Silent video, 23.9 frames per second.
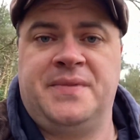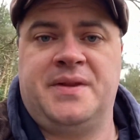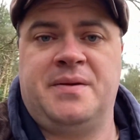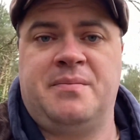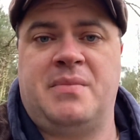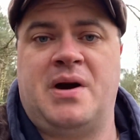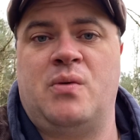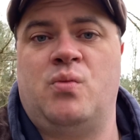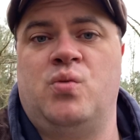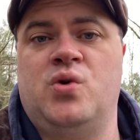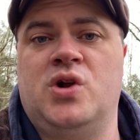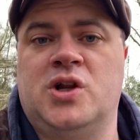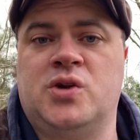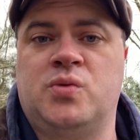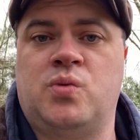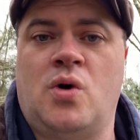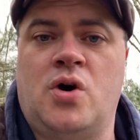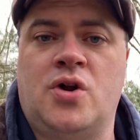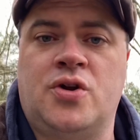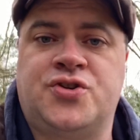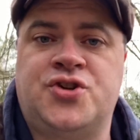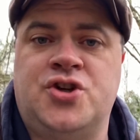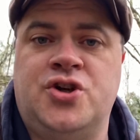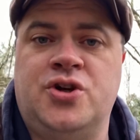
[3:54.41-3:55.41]
World
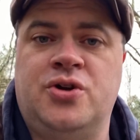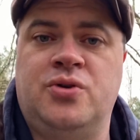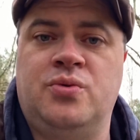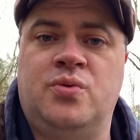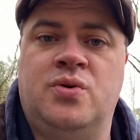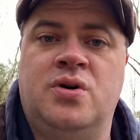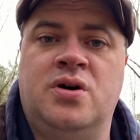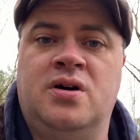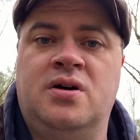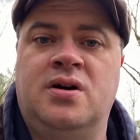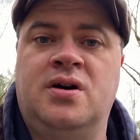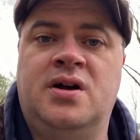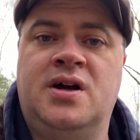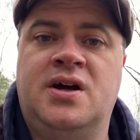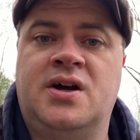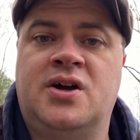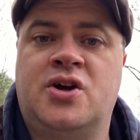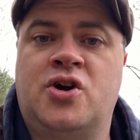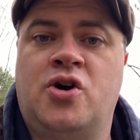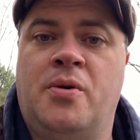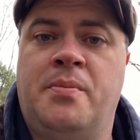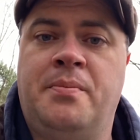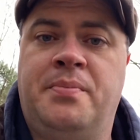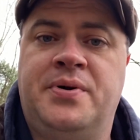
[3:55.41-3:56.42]
War II
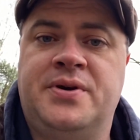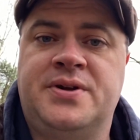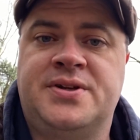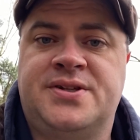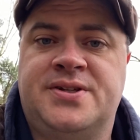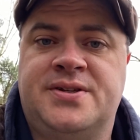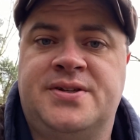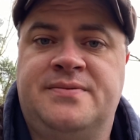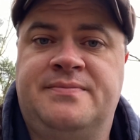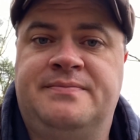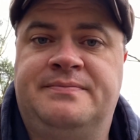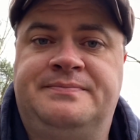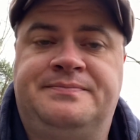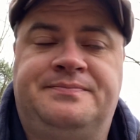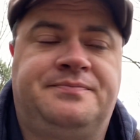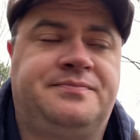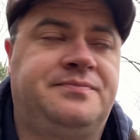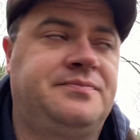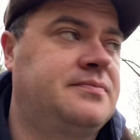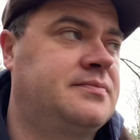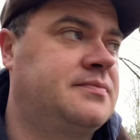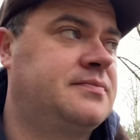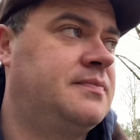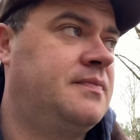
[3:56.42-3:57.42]
compass,
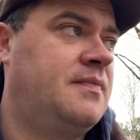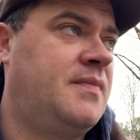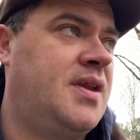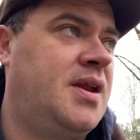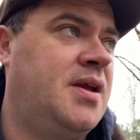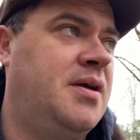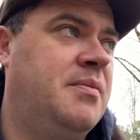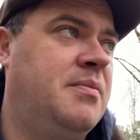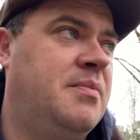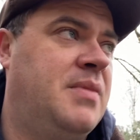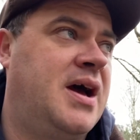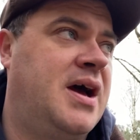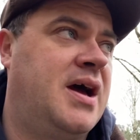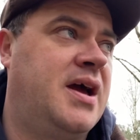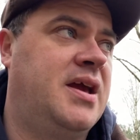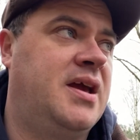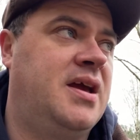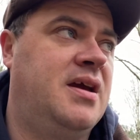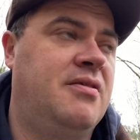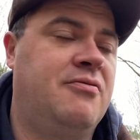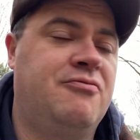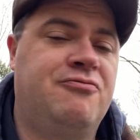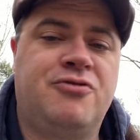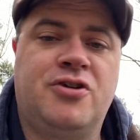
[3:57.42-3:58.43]

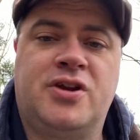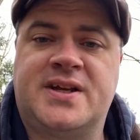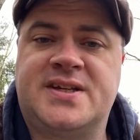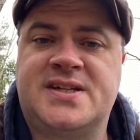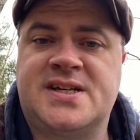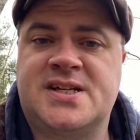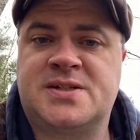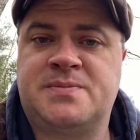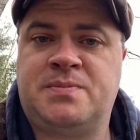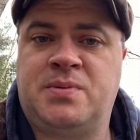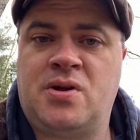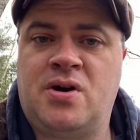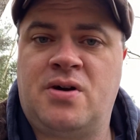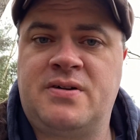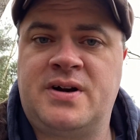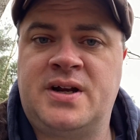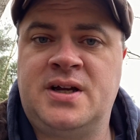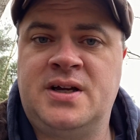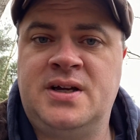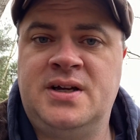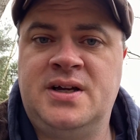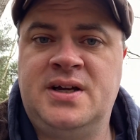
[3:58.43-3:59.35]
my Rolex Explorer,